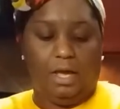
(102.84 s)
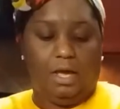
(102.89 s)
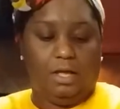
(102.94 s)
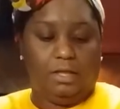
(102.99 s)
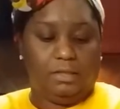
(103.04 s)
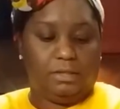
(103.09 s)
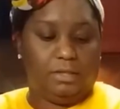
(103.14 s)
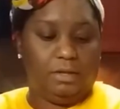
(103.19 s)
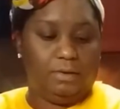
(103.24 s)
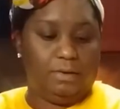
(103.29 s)

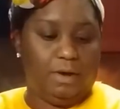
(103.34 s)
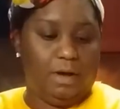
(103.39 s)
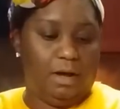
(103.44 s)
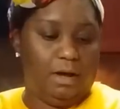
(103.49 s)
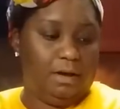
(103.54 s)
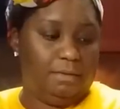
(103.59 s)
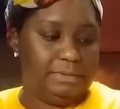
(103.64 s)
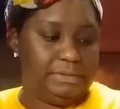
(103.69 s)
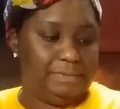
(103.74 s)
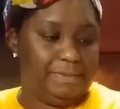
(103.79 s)
The
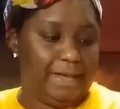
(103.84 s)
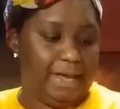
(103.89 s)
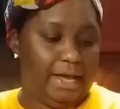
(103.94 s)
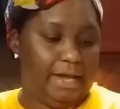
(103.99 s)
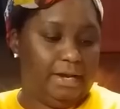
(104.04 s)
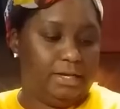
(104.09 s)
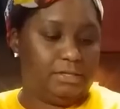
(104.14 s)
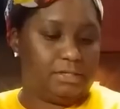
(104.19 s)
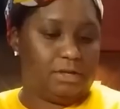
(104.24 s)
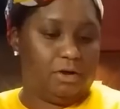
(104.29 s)
um, spaghetti
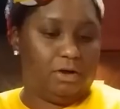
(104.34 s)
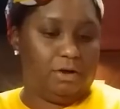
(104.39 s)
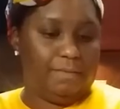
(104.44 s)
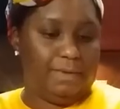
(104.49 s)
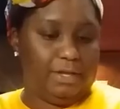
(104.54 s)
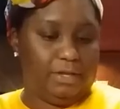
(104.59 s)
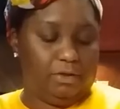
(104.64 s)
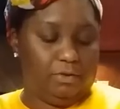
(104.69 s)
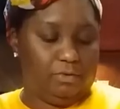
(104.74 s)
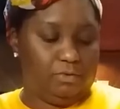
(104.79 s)
is going to be
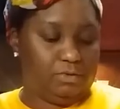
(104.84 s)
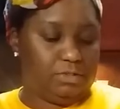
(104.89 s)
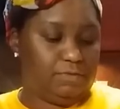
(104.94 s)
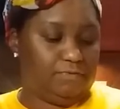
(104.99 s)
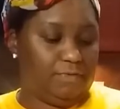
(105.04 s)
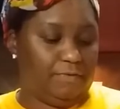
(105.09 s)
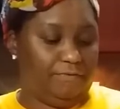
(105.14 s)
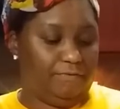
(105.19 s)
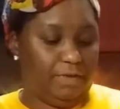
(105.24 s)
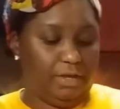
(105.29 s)
used for
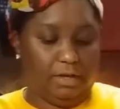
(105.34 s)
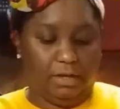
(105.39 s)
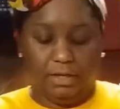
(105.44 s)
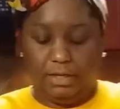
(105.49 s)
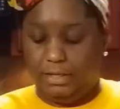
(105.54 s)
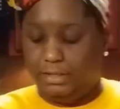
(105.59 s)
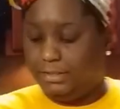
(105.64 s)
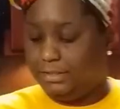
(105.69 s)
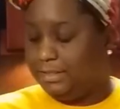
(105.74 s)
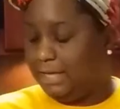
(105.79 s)
filler
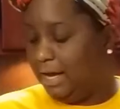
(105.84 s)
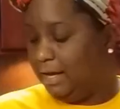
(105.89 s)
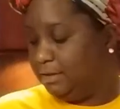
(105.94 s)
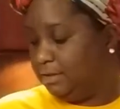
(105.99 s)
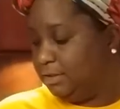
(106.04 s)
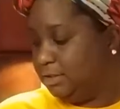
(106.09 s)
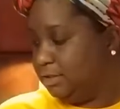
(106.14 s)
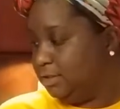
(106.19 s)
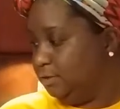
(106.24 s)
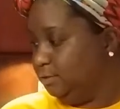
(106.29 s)
inside the
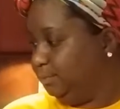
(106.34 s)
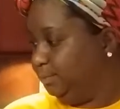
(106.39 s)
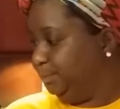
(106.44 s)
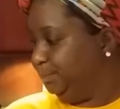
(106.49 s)
soup.